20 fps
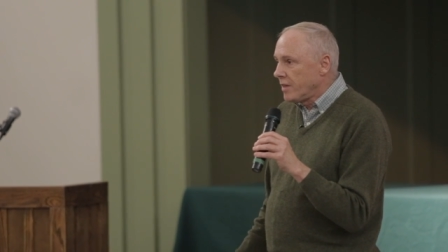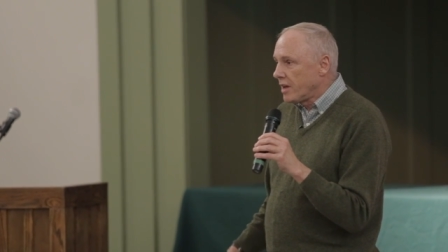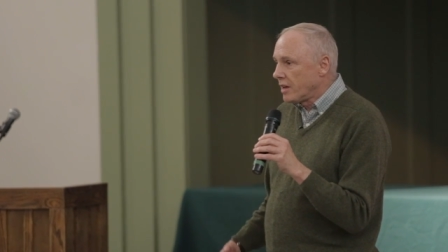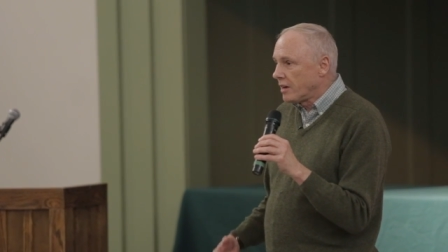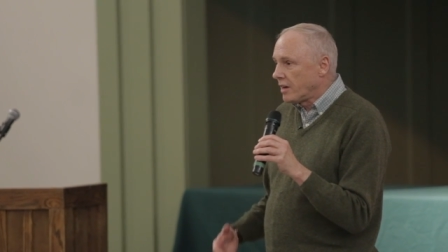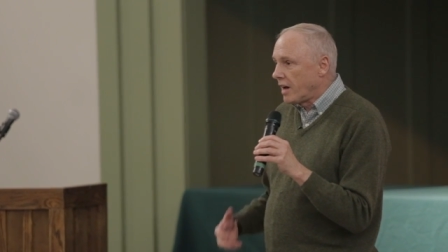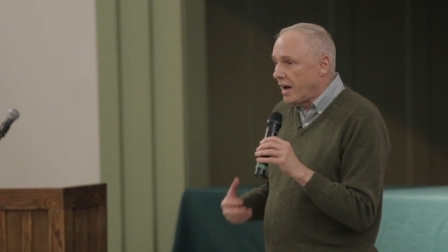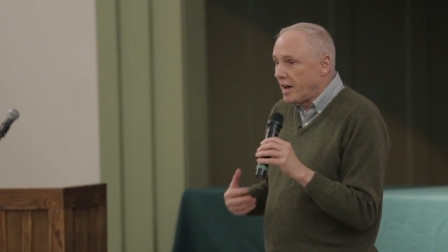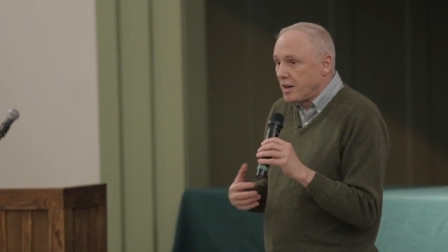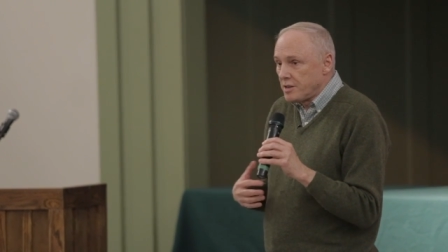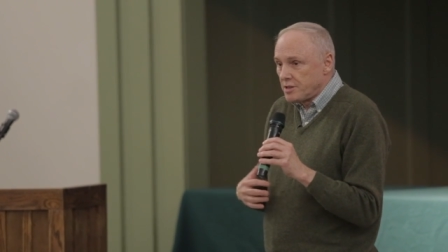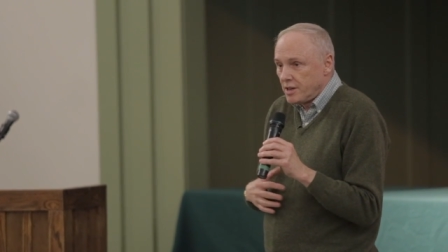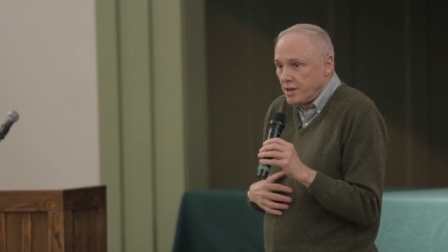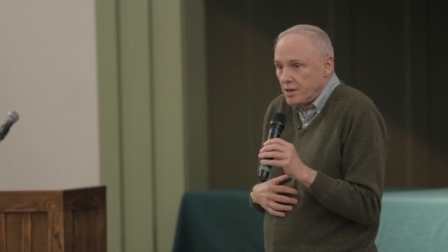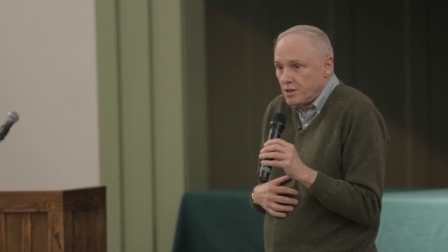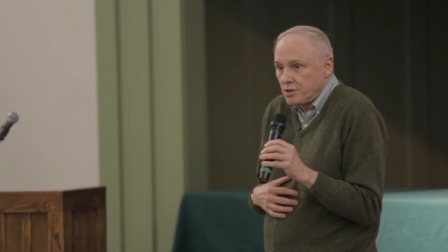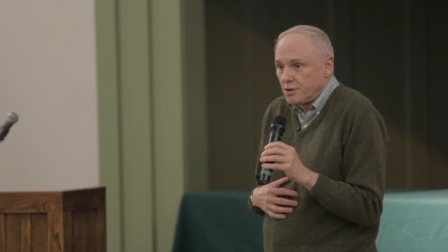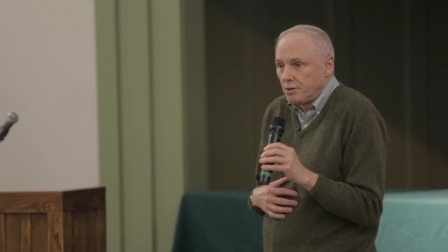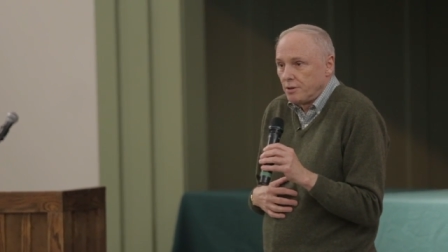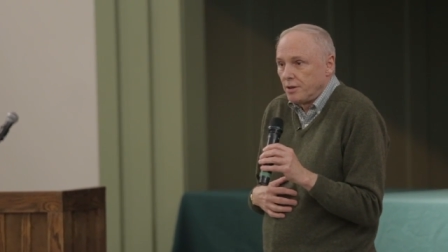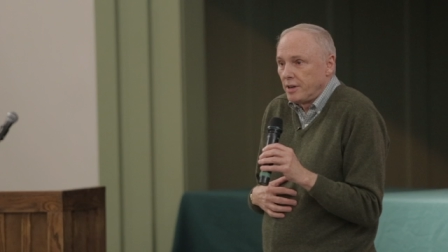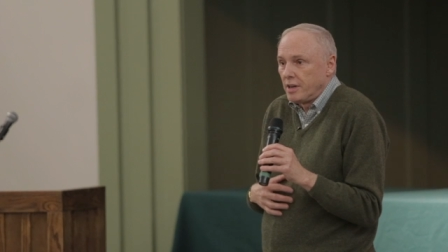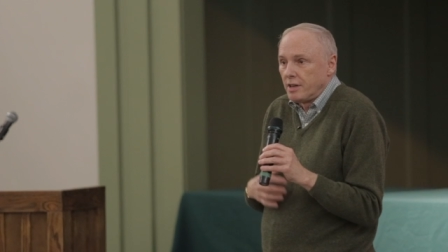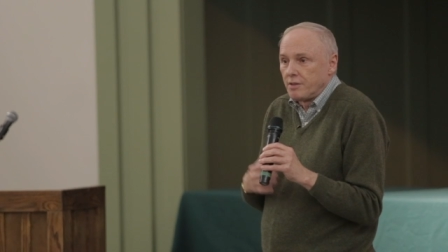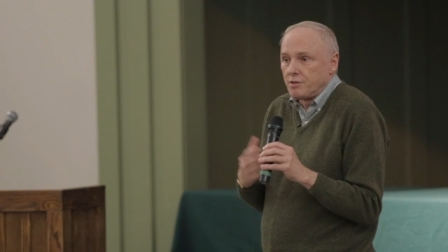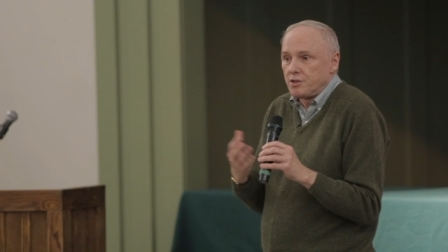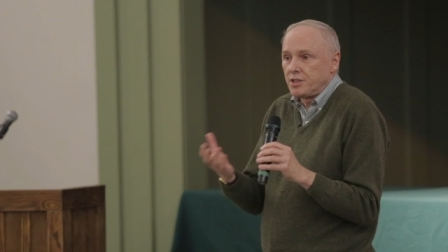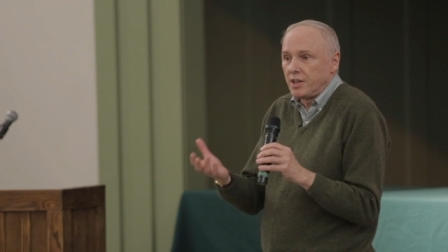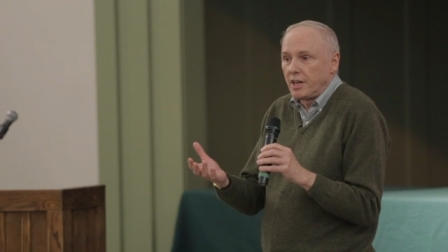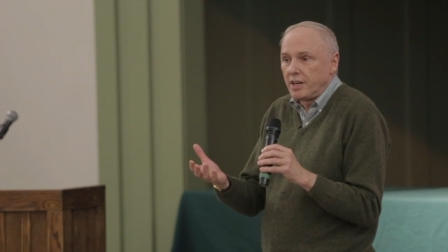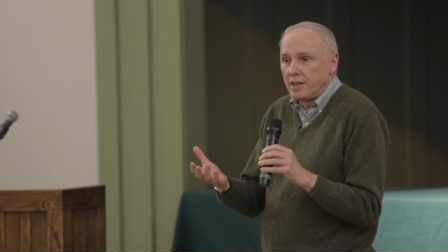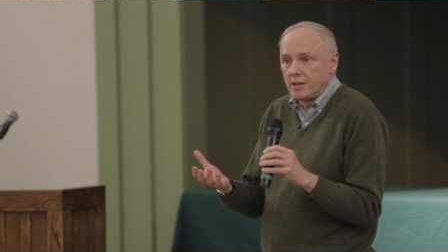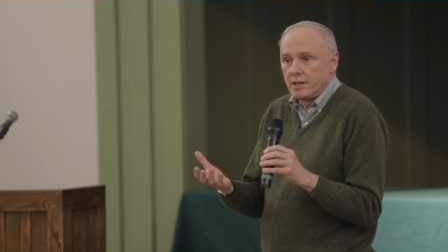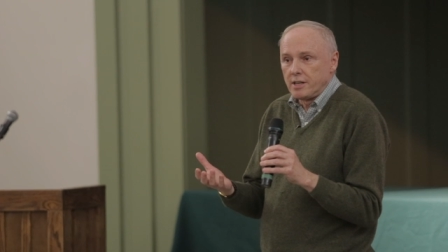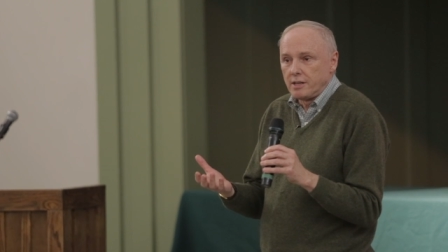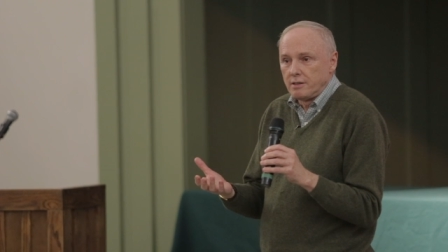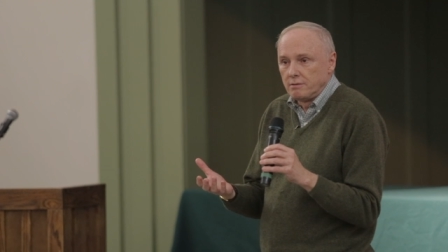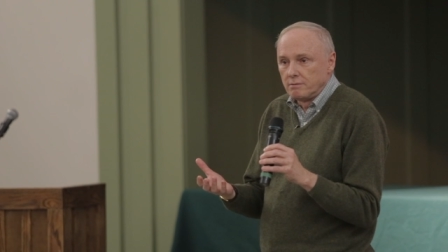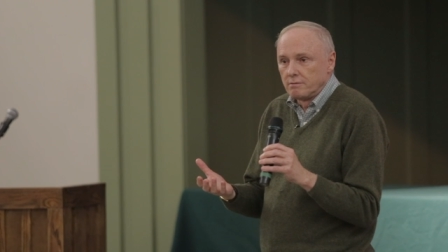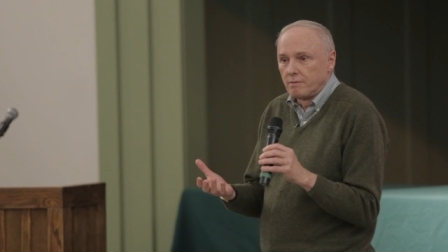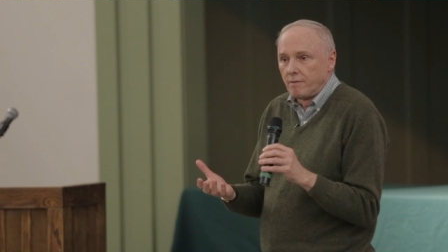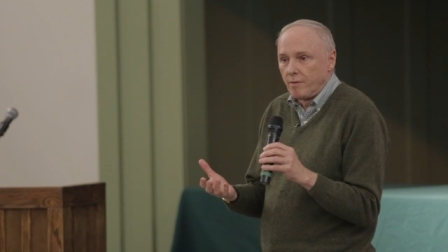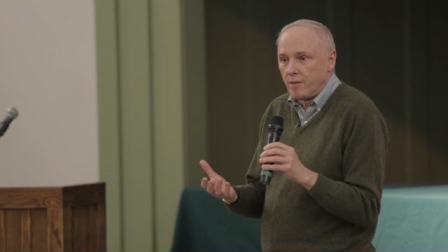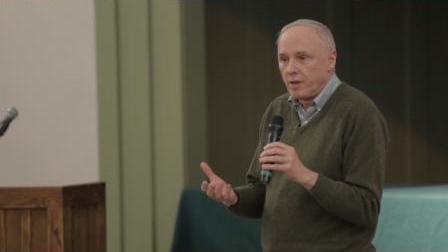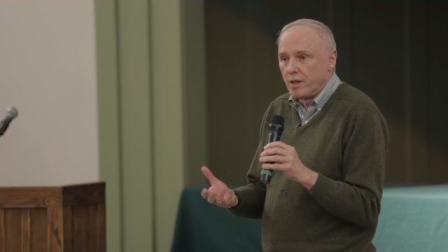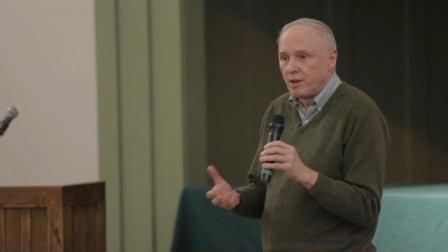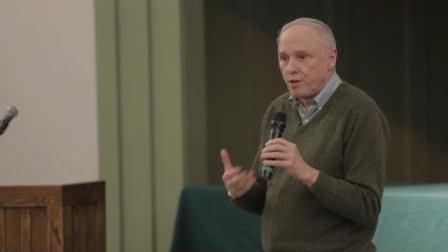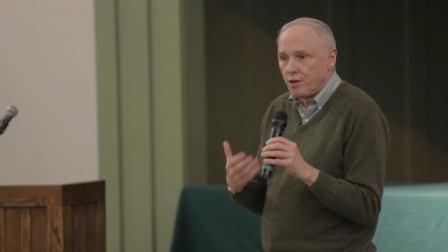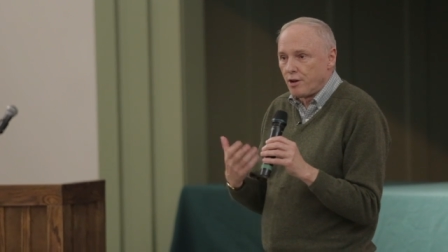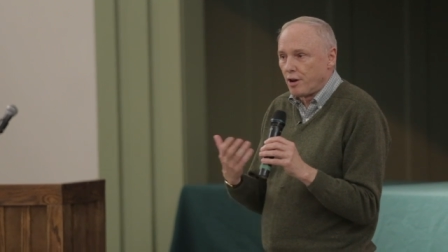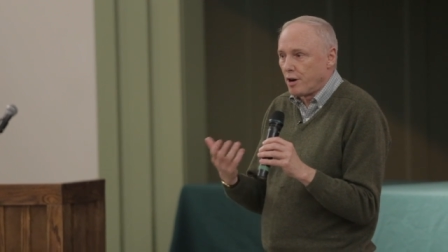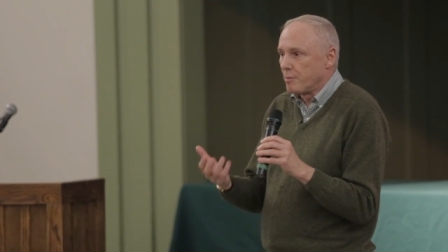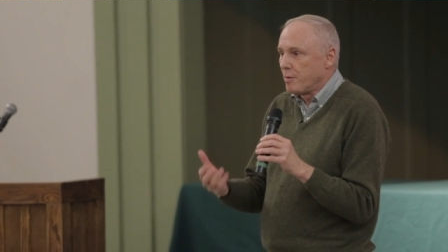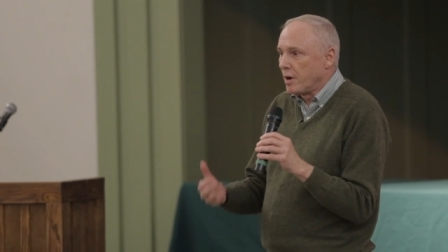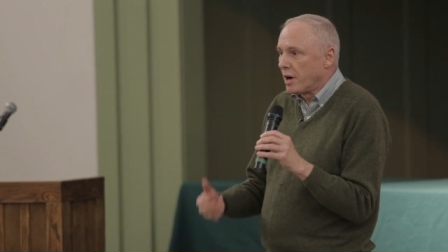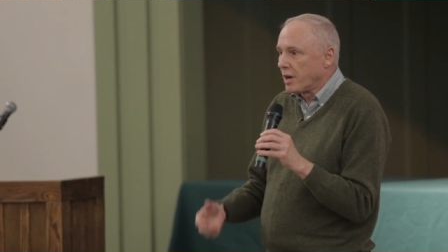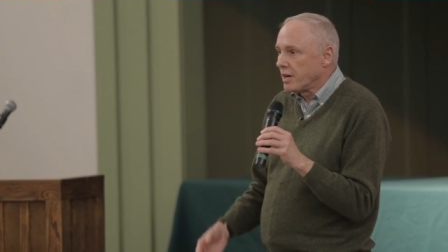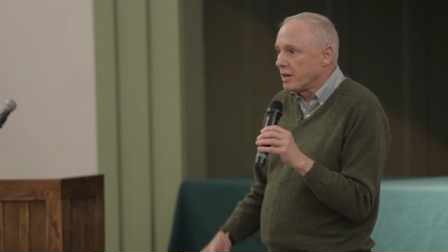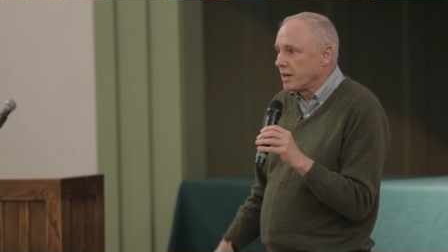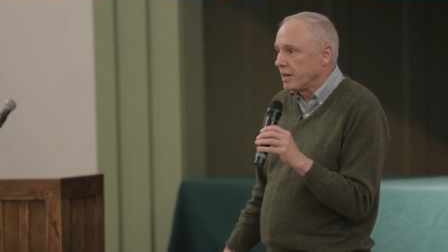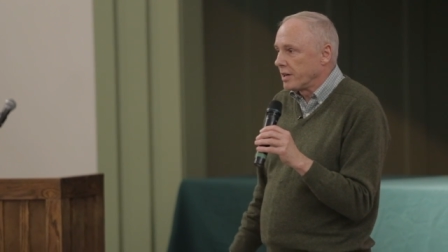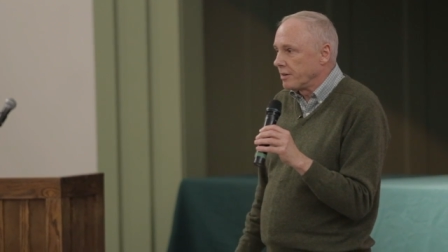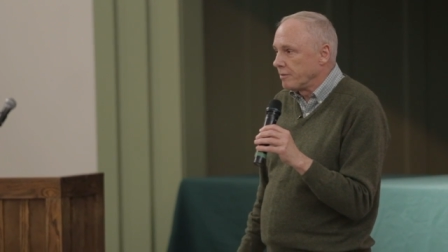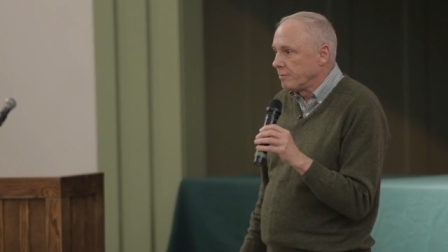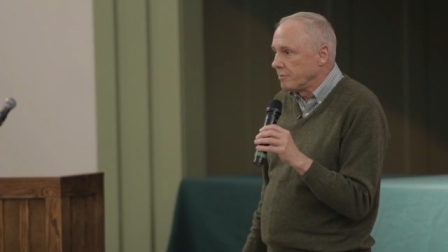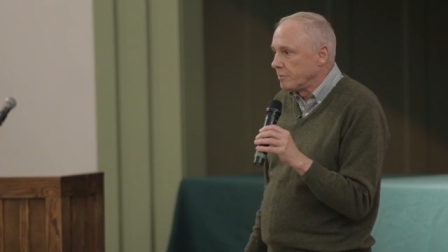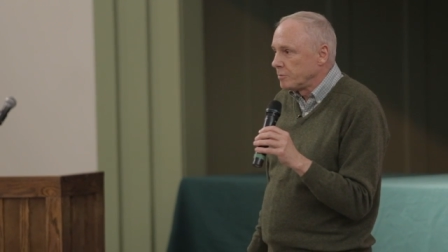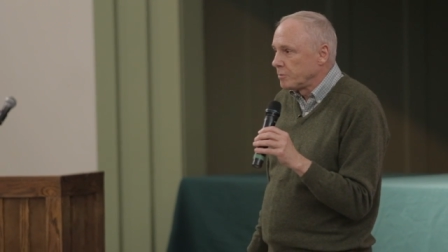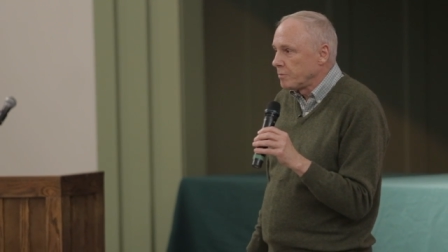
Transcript: And I, as a historian, have studied it and thought about Hahn.